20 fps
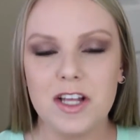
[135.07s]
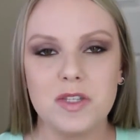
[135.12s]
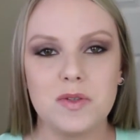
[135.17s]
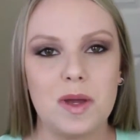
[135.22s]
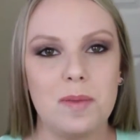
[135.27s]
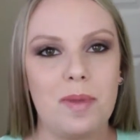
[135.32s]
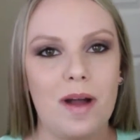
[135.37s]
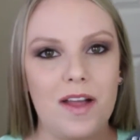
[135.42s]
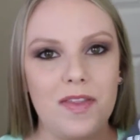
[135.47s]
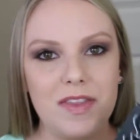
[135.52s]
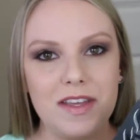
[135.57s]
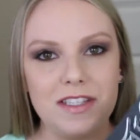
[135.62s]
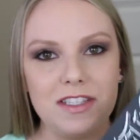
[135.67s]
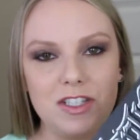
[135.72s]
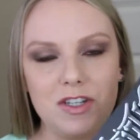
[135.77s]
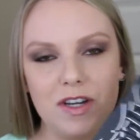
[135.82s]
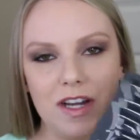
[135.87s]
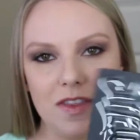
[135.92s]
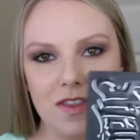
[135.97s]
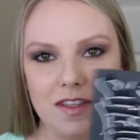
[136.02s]
So I bought this
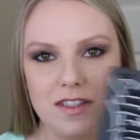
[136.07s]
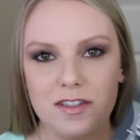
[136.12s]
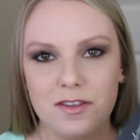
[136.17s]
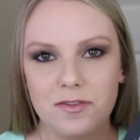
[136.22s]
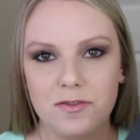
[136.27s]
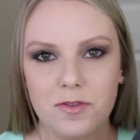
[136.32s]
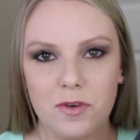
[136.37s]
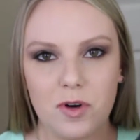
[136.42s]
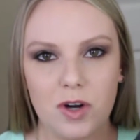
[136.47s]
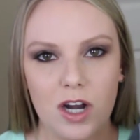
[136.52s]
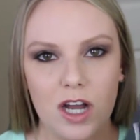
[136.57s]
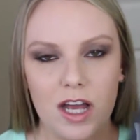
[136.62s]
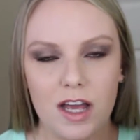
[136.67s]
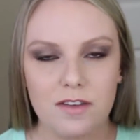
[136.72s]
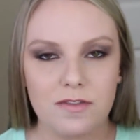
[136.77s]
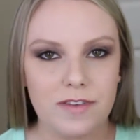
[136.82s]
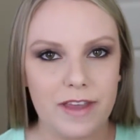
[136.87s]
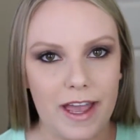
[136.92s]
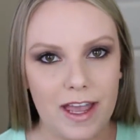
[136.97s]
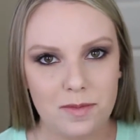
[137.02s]
during the
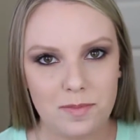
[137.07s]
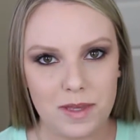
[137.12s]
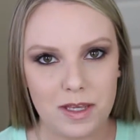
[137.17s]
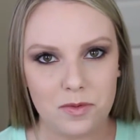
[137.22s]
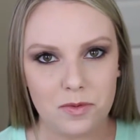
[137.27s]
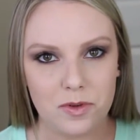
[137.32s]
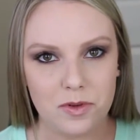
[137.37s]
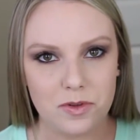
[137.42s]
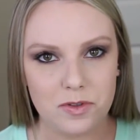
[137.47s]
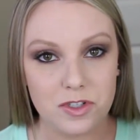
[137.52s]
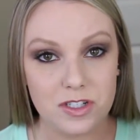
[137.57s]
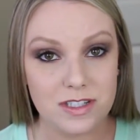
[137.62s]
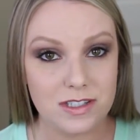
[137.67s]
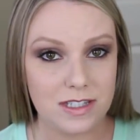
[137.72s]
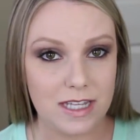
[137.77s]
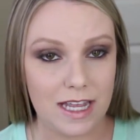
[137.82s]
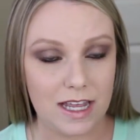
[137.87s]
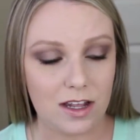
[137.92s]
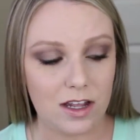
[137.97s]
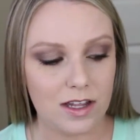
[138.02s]
Sephora VIB Rouge
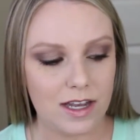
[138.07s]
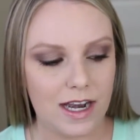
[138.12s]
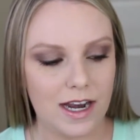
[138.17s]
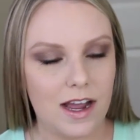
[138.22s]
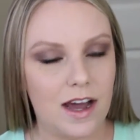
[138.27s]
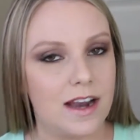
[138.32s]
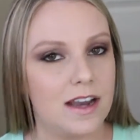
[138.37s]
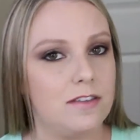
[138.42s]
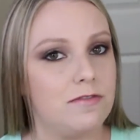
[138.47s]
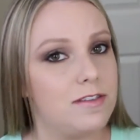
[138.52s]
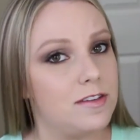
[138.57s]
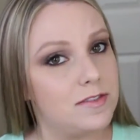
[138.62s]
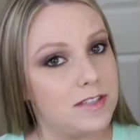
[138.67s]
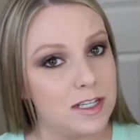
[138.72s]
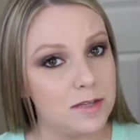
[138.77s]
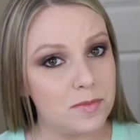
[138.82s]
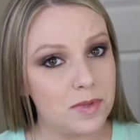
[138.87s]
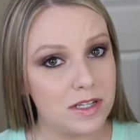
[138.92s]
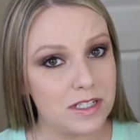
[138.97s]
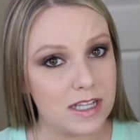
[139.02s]
sale and I got it
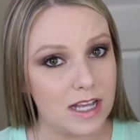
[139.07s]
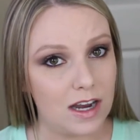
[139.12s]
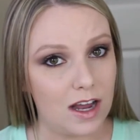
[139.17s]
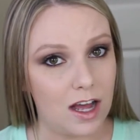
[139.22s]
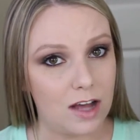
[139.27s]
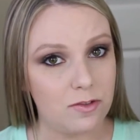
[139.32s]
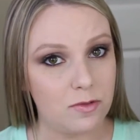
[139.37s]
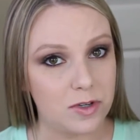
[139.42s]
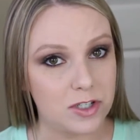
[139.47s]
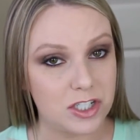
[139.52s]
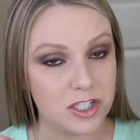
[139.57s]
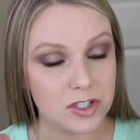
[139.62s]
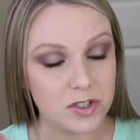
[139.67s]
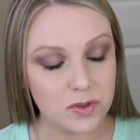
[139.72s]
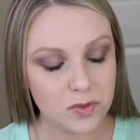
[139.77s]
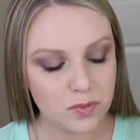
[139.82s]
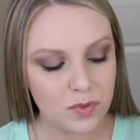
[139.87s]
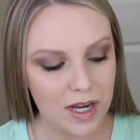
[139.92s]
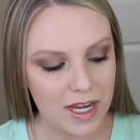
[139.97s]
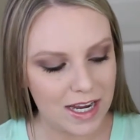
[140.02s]
15% off, which is
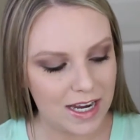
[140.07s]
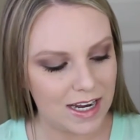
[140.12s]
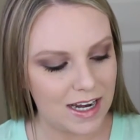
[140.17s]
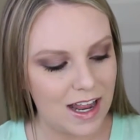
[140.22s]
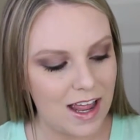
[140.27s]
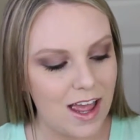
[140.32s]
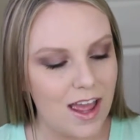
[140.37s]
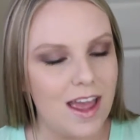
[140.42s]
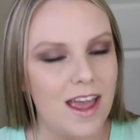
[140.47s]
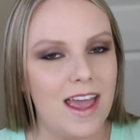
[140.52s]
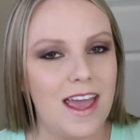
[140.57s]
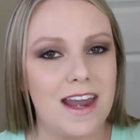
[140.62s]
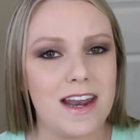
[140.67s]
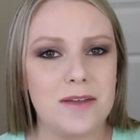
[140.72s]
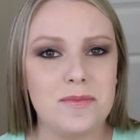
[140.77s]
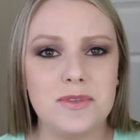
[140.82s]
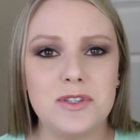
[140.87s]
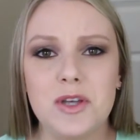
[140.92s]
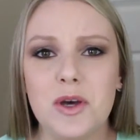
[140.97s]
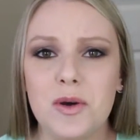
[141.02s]
great. And
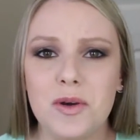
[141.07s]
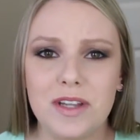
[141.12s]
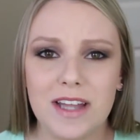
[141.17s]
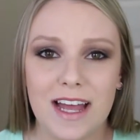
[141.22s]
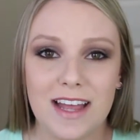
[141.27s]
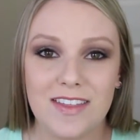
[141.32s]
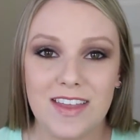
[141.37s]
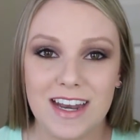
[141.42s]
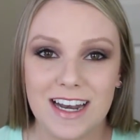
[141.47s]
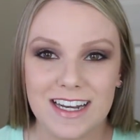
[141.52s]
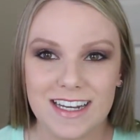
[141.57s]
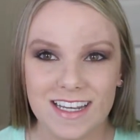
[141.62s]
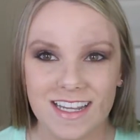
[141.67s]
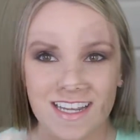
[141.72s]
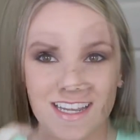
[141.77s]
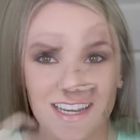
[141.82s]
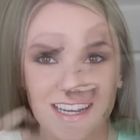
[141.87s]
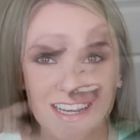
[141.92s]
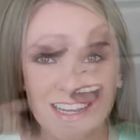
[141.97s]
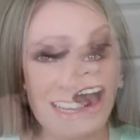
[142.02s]
I'm so glad that I
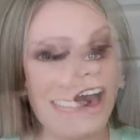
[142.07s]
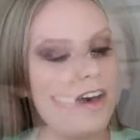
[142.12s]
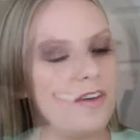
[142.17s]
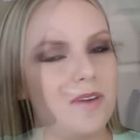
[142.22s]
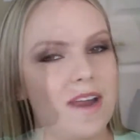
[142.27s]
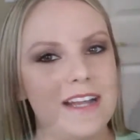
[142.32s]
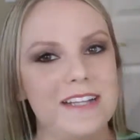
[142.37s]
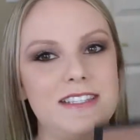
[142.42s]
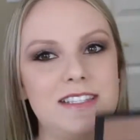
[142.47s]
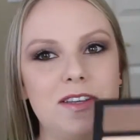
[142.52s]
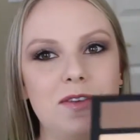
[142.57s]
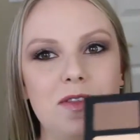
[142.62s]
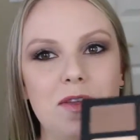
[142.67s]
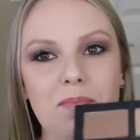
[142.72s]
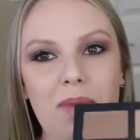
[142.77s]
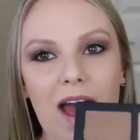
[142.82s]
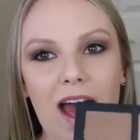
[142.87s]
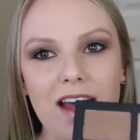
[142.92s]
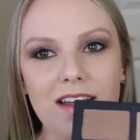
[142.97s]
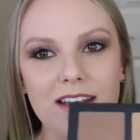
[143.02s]
did. Alright, so the
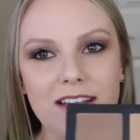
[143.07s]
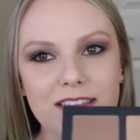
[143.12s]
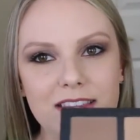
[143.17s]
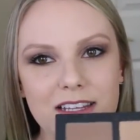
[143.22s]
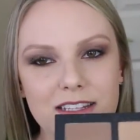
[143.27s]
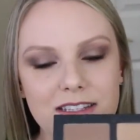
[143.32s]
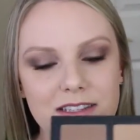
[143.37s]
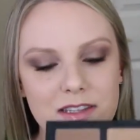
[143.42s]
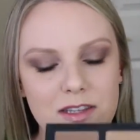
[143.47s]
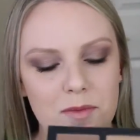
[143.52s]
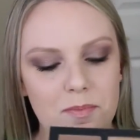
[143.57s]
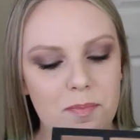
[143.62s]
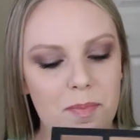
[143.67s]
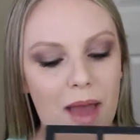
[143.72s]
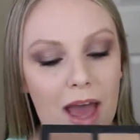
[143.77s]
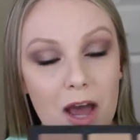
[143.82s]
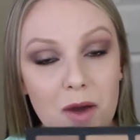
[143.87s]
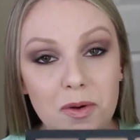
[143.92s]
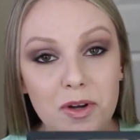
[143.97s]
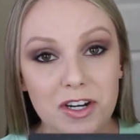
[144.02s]
palette, the
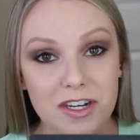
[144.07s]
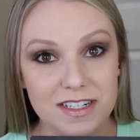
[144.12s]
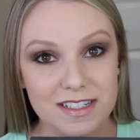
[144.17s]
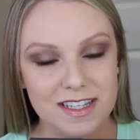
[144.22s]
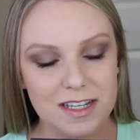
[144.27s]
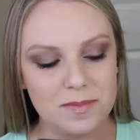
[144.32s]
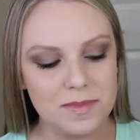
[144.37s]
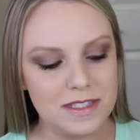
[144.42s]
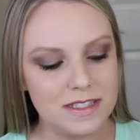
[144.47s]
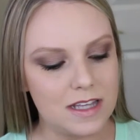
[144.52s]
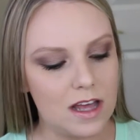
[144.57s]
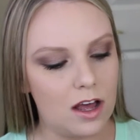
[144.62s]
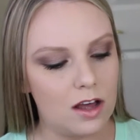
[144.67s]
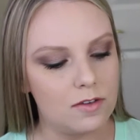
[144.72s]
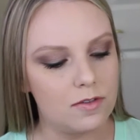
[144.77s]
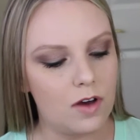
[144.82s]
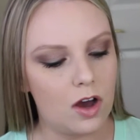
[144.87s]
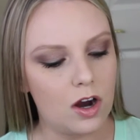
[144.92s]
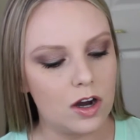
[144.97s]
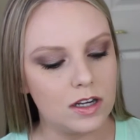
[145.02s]
powders
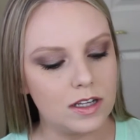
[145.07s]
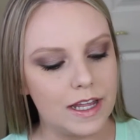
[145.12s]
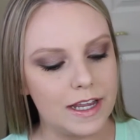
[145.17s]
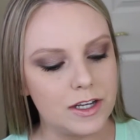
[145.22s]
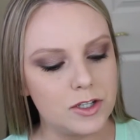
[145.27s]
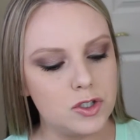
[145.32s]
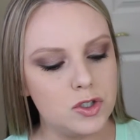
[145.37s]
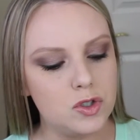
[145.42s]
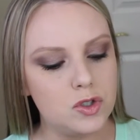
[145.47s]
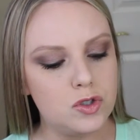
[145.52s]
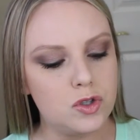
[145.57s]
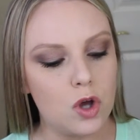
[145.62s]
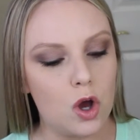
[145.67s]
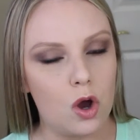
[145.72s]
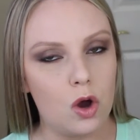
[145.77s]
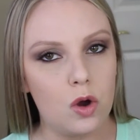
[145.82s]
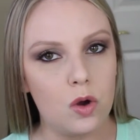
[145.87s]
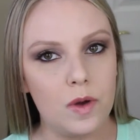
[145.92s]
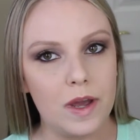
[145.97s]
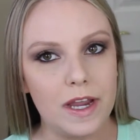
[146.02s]
themselves are like
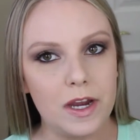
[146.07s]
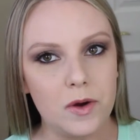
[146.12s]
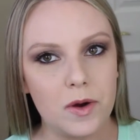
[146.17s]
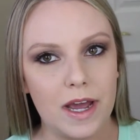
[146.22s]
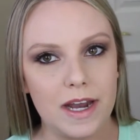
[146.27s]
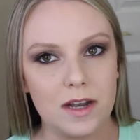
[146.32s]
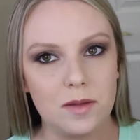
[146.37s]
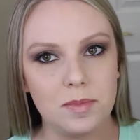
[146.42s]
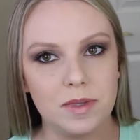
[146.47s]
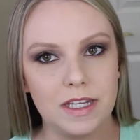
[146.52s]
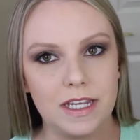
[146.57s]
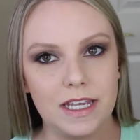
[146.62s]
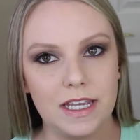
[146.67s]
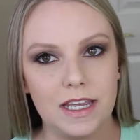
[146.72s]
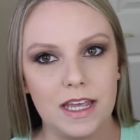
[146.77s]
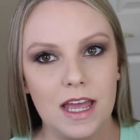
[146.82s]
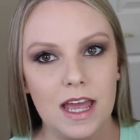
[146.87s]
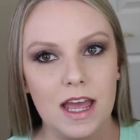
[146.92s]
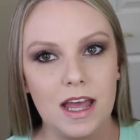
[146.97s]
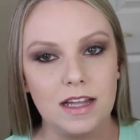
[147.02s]
so
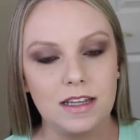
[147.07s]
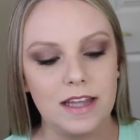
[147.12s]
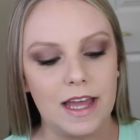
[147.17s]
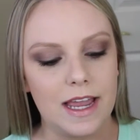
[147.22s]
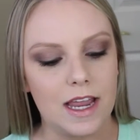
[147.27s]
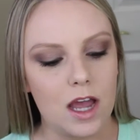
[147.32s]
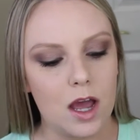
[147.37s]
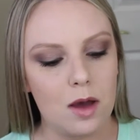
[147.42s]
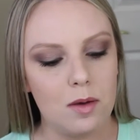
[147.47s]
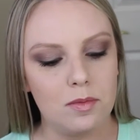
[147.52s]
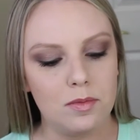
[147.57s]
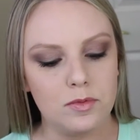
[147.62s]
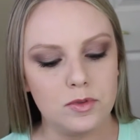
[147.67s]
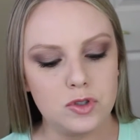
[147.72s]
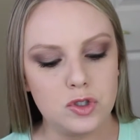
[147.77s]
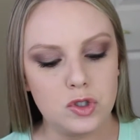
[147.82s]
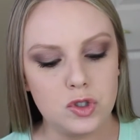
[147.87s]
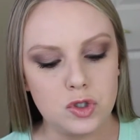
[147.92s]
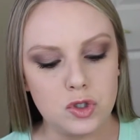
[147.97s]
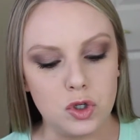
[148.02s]
incredibly like
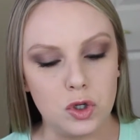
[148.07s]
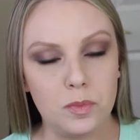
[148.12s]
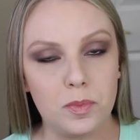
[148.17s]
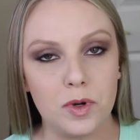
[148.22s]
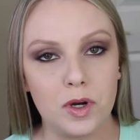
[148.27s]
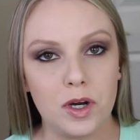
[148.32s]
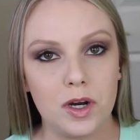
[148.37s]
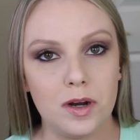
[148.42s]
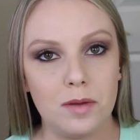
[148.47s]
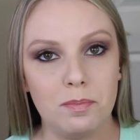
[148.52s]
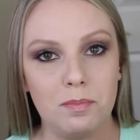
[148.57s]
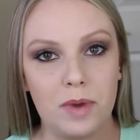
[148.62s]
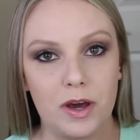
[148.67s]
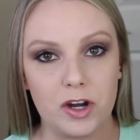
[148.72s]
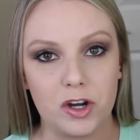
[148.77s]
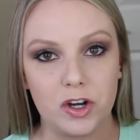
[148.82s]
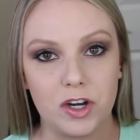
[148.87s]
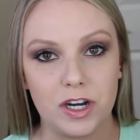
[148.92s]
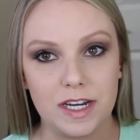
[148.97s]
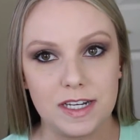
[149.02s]
super
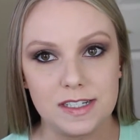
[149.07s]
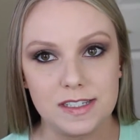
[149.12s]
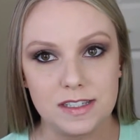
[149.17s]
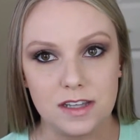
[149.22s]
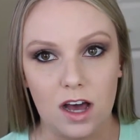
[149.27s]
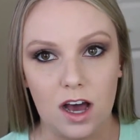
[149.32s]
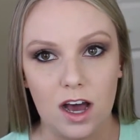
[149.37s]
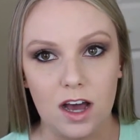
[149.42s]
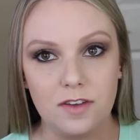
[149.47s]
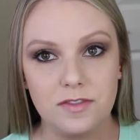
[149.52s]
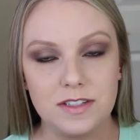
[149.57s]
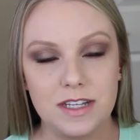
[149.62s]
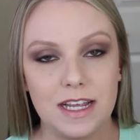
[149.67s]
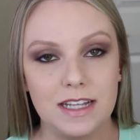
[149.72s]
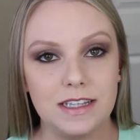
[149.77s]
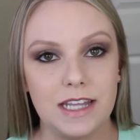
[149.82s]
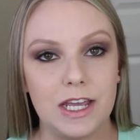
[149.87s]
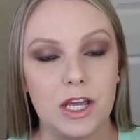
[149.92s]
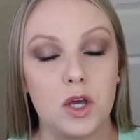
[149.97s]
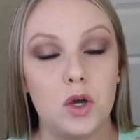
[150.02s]
buttery soft
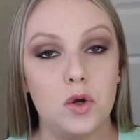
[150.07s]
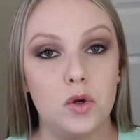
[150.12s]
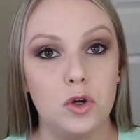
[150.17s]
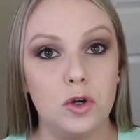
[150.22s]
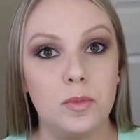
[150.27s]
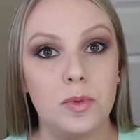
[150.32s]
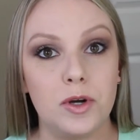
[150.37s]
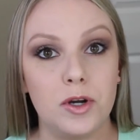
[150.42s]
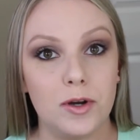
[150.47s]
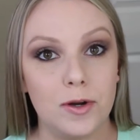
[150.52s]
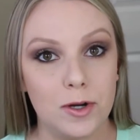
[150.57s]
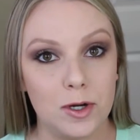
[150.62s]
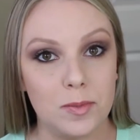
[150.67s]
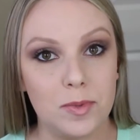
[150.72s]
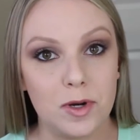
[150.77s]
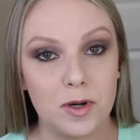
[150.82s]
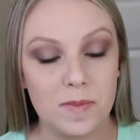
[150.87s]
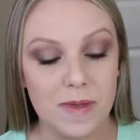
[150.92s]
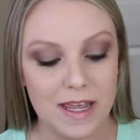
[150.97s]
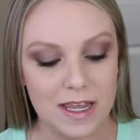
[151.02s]
and like
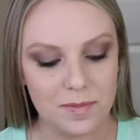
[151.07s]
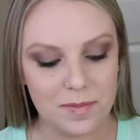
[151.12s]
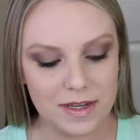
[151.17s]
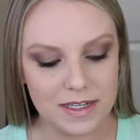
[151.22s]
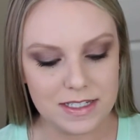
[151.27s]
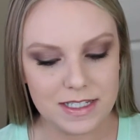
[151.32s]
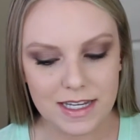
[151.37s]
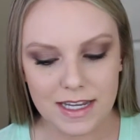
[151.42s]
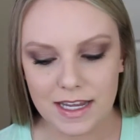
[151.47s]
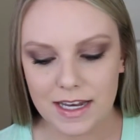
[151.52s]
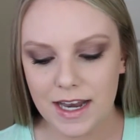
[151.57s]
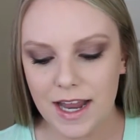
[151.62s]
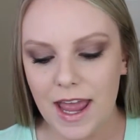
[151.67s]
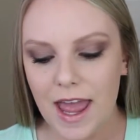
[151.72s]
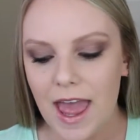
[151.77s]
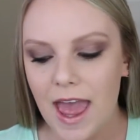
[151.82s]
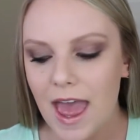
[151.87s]
uber pigmented.